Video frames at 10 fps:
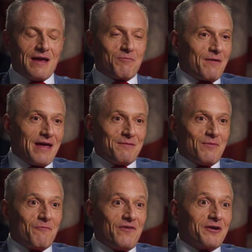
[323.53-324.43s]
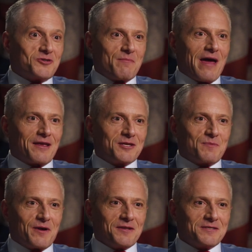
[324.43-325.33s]
I probably had a very traumatic
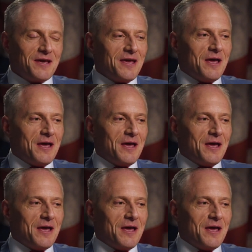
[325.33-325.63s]
experience.